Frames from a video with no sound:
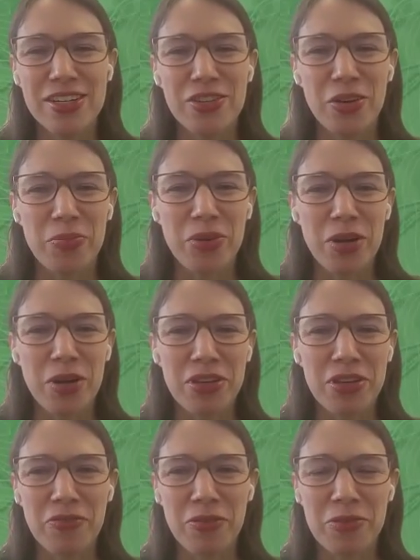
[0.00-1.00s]
So I'm
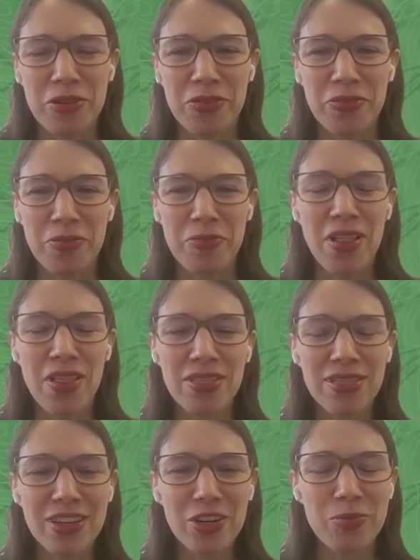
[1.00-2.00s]
coming from a
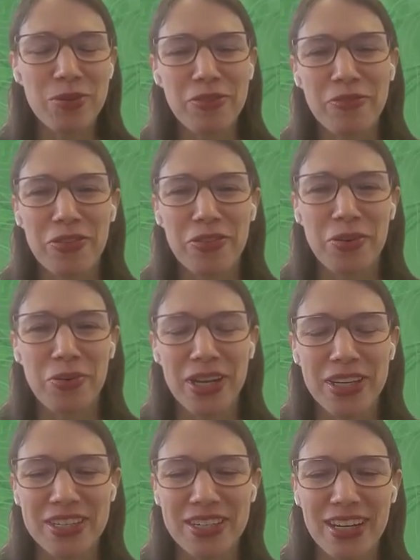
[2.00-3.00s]
little bit further
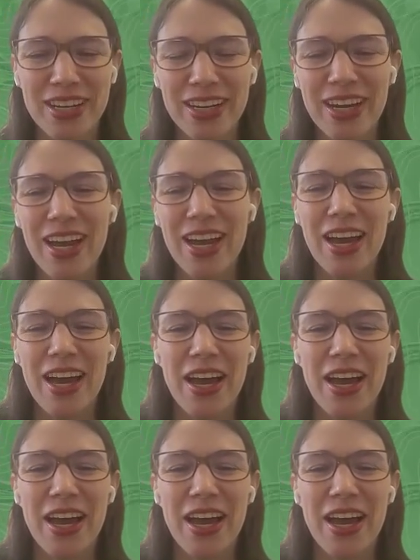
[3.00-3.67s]
away today.